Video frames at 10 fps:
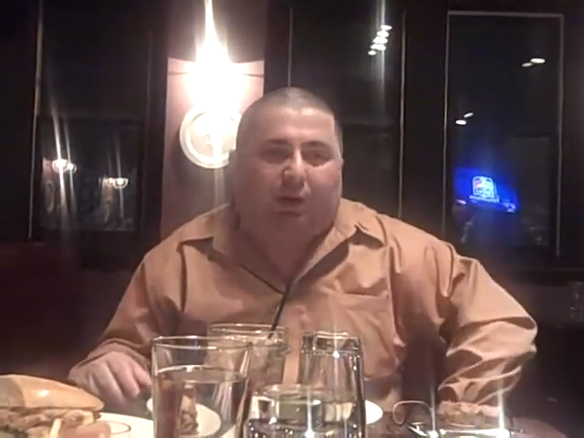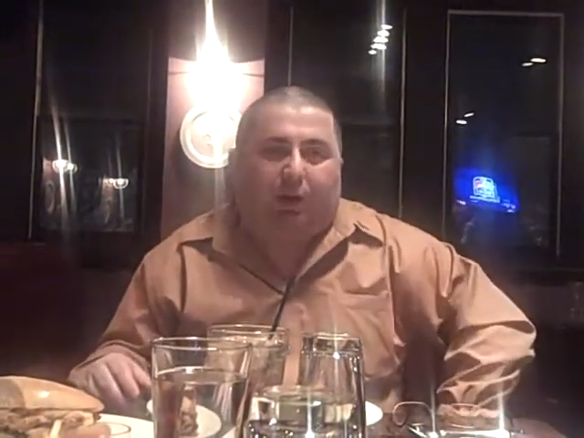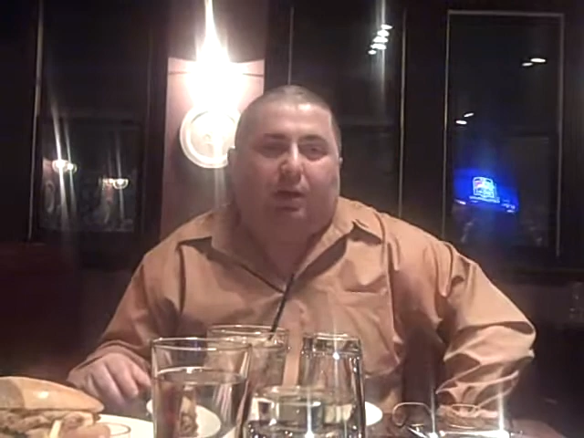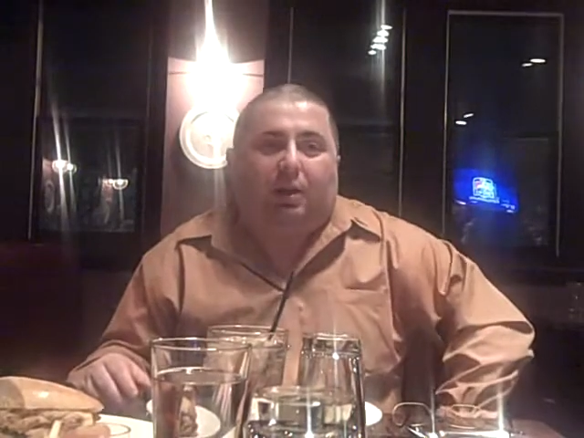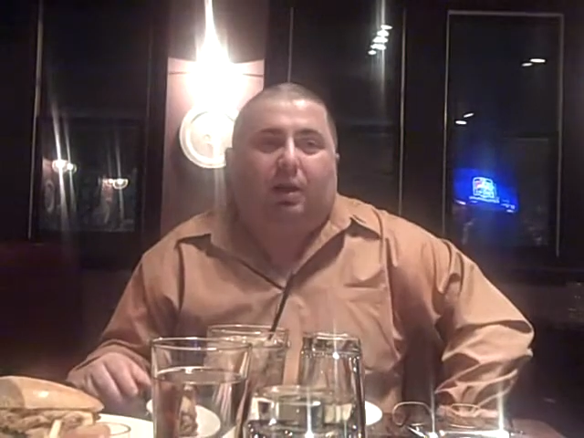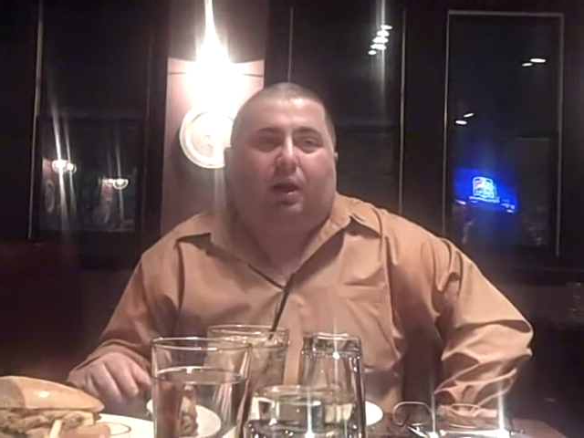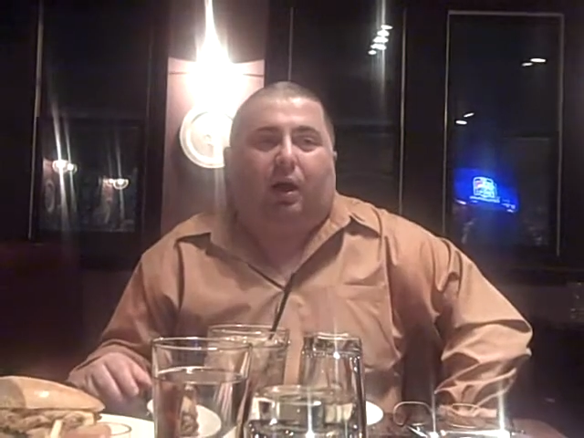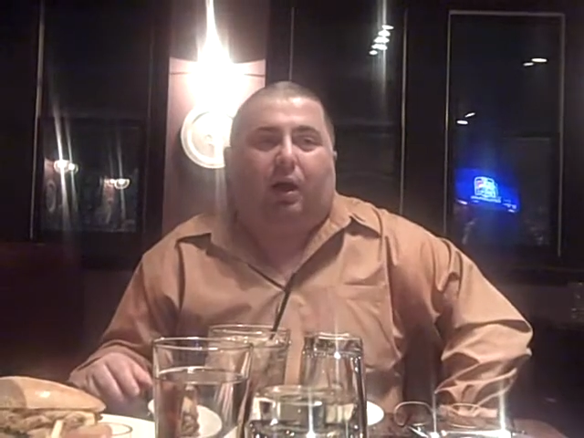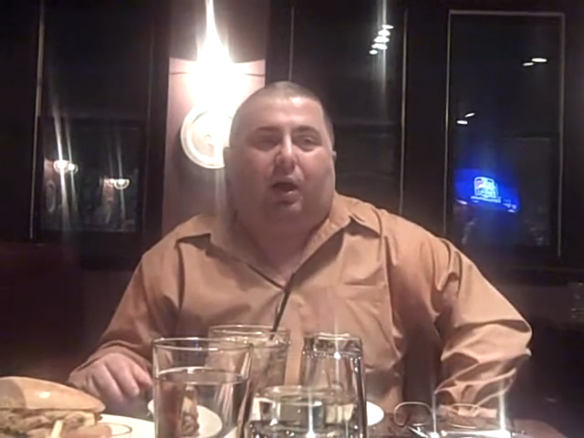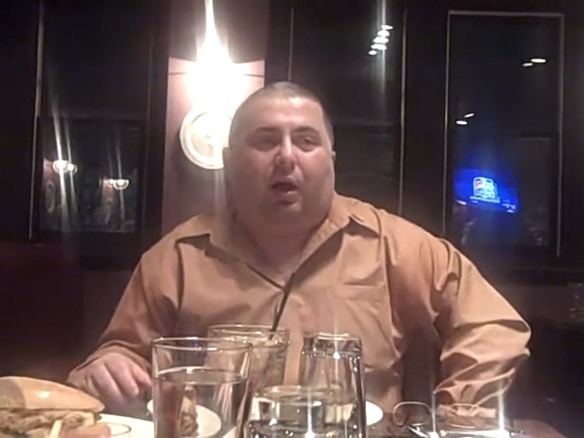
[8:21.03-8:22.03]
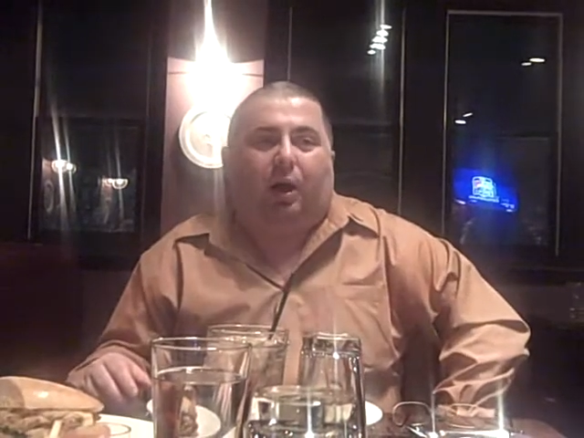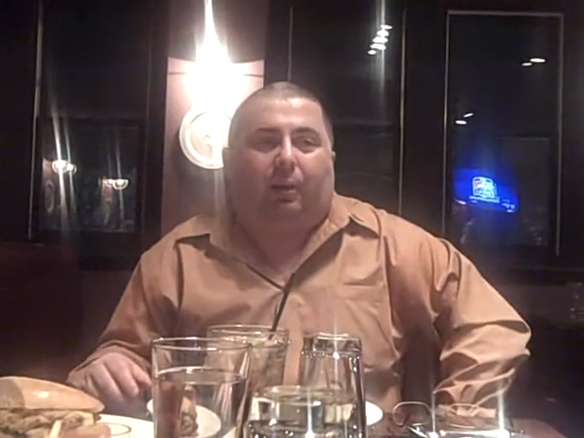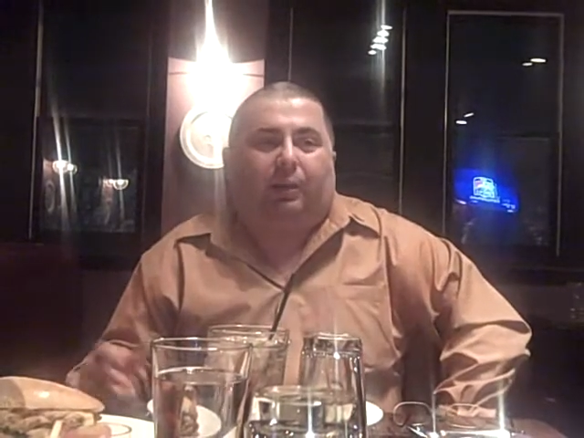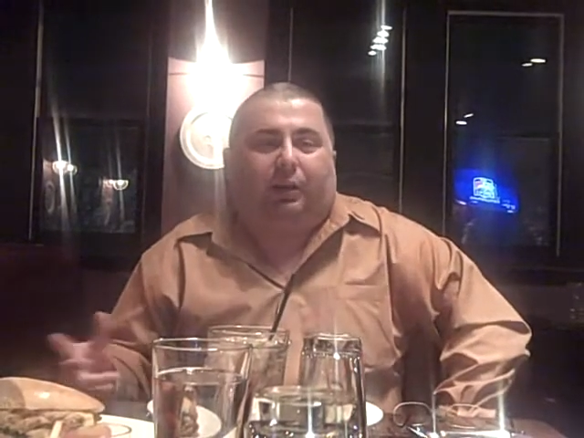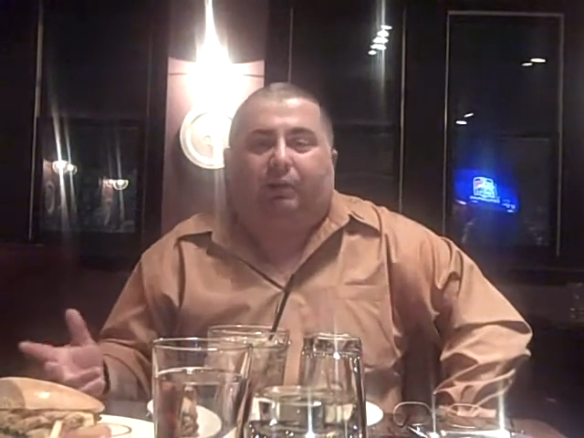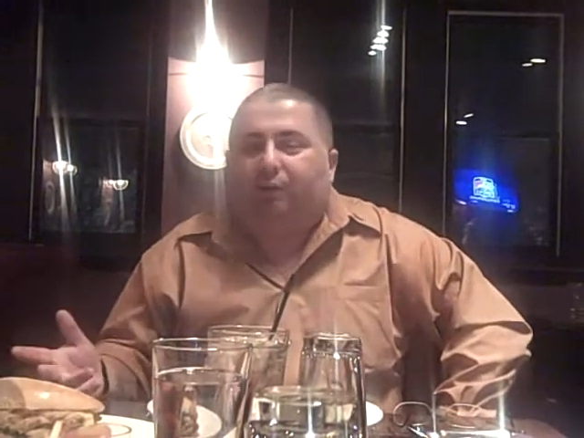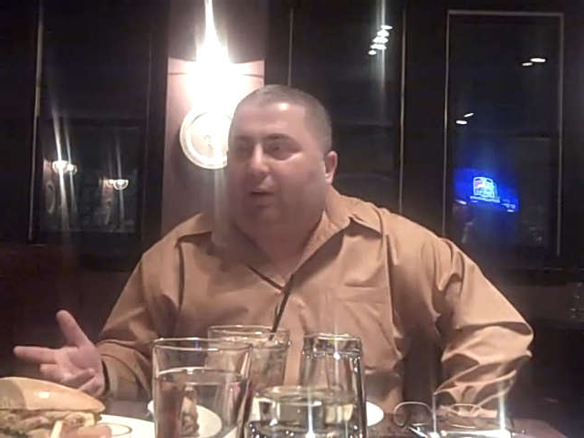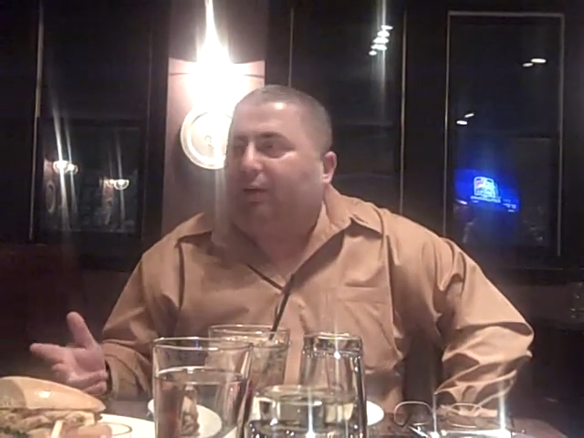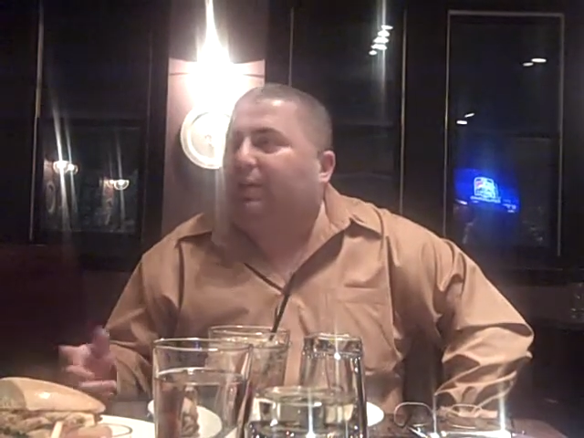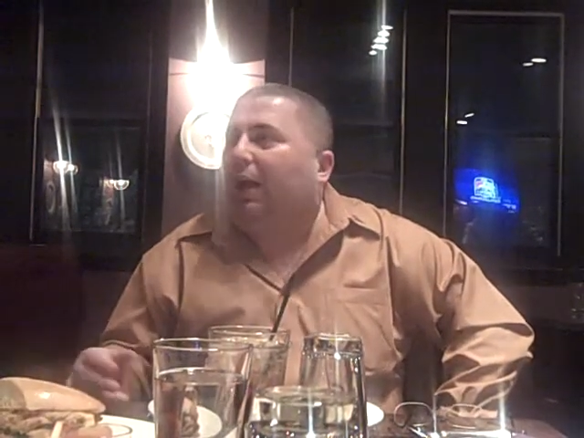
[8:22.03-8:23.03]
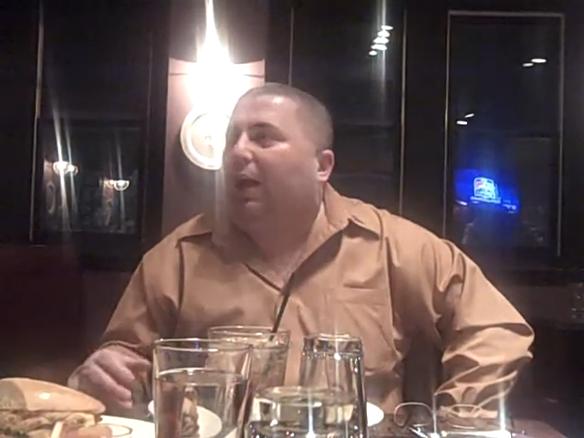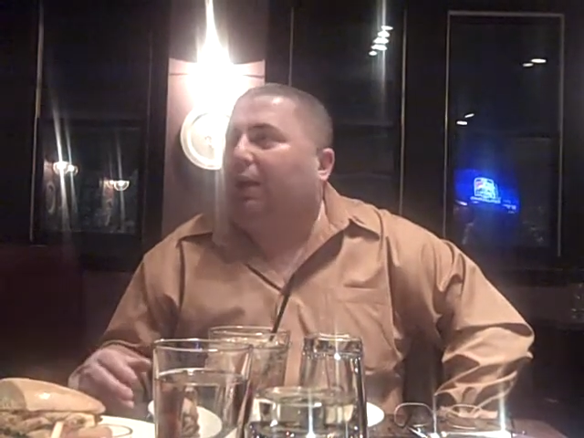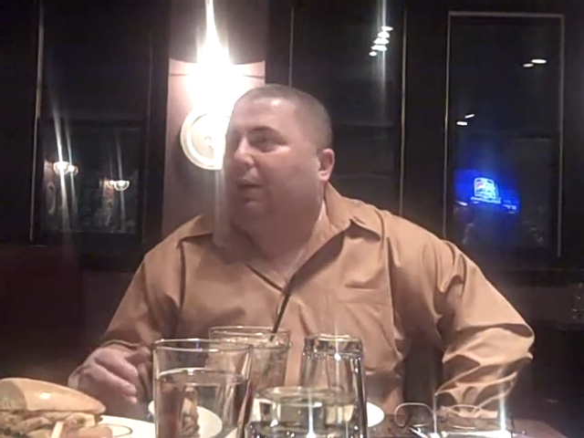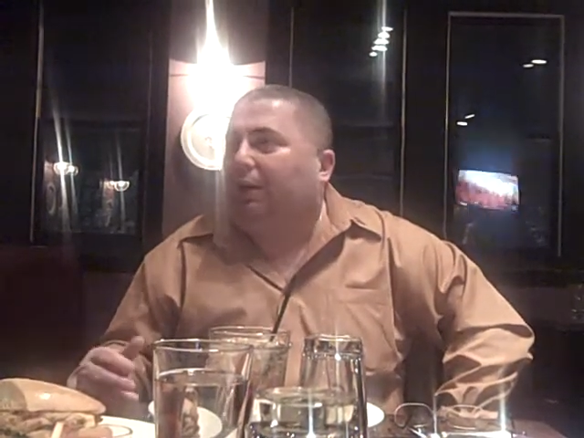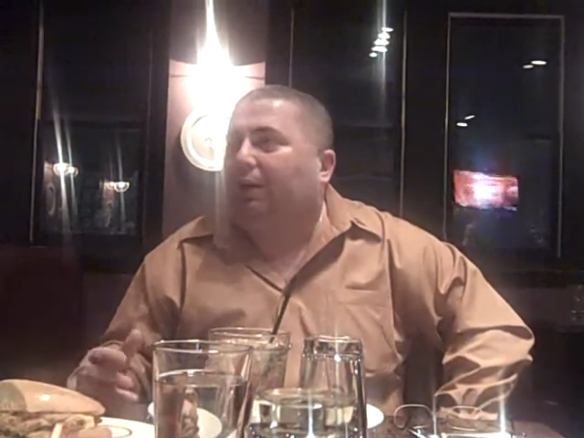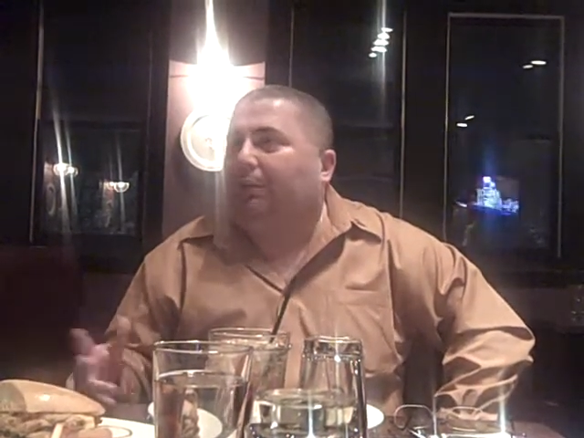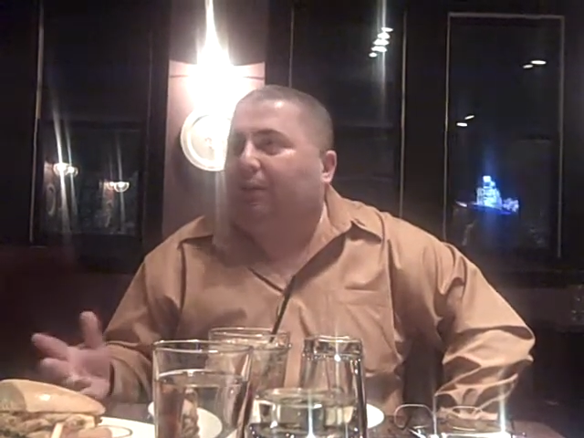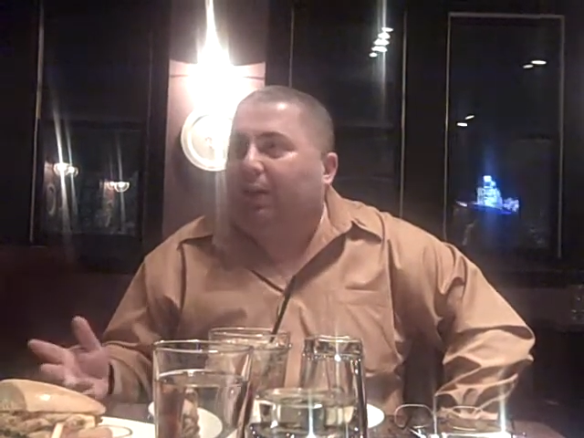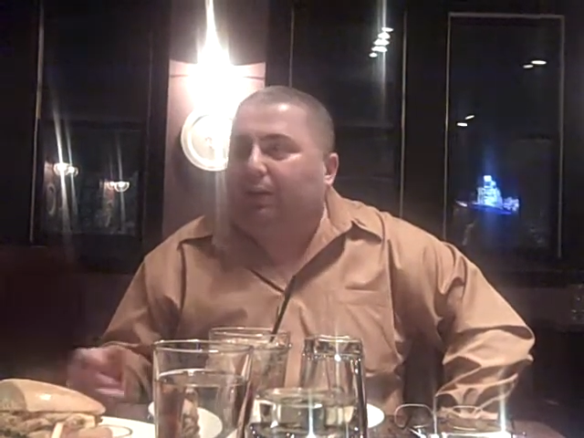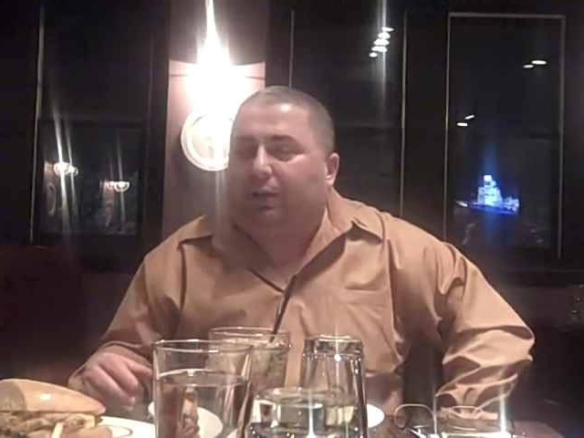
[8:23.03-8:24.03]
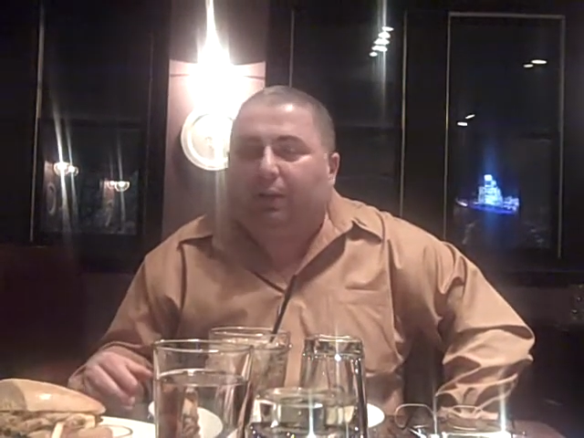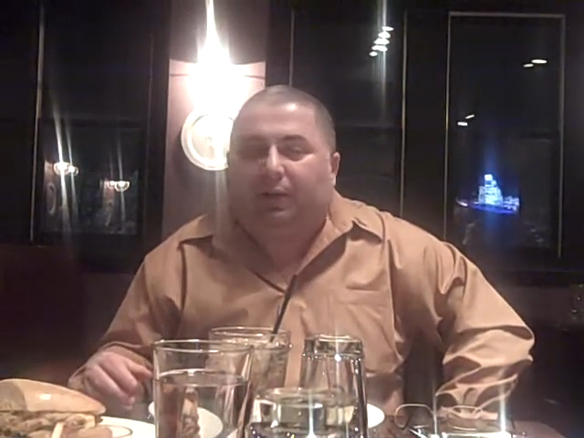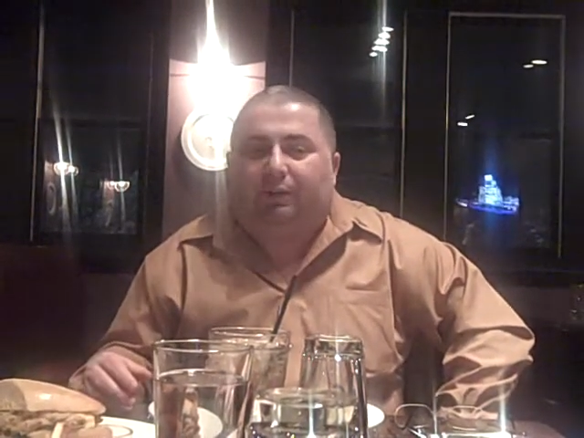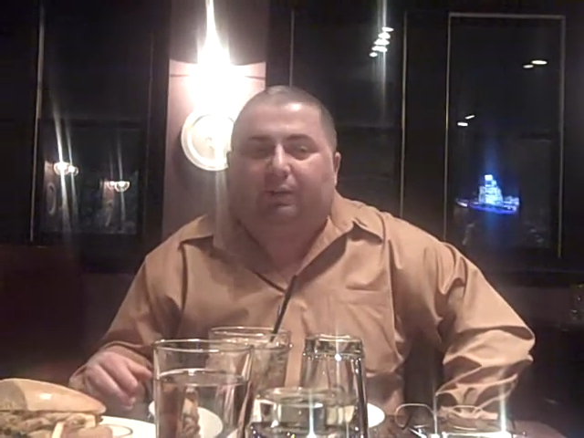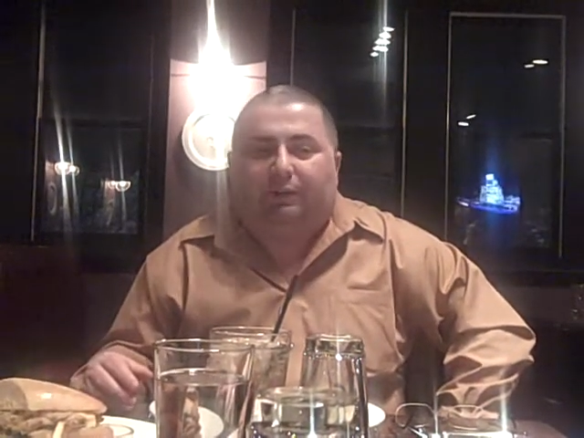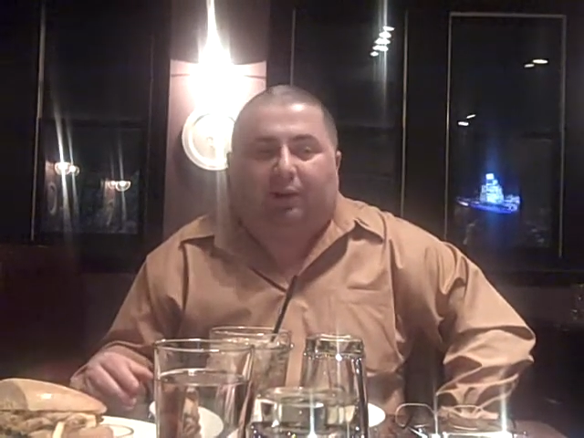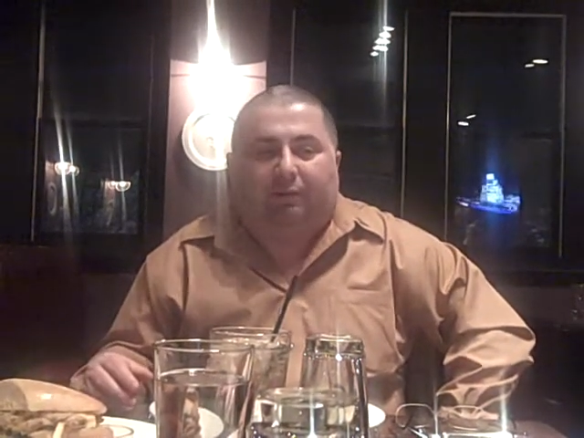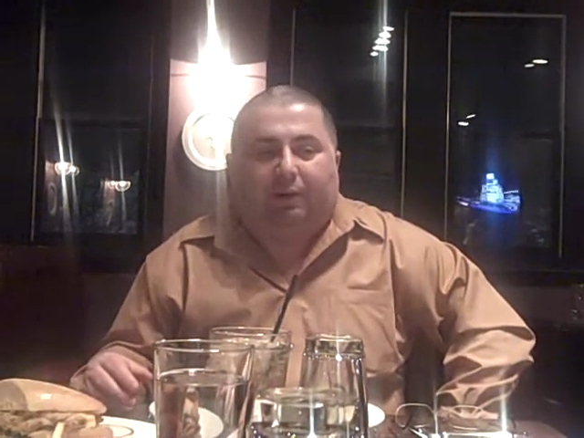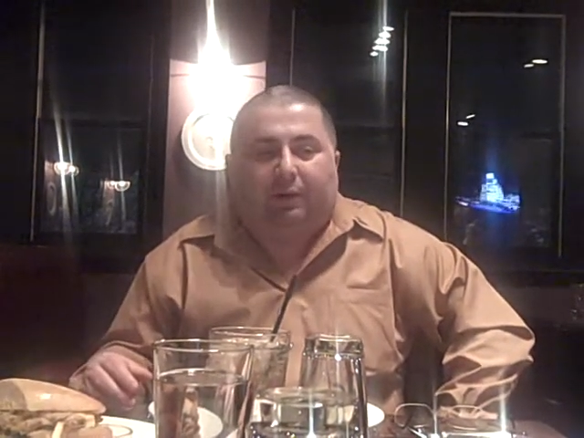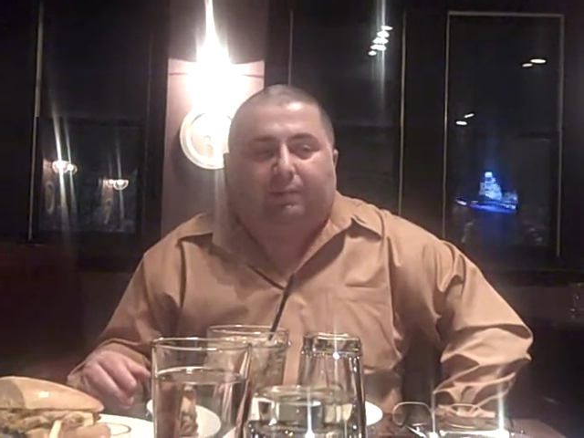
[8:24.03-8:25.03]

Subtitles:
And I would get very tired and leave and stuff.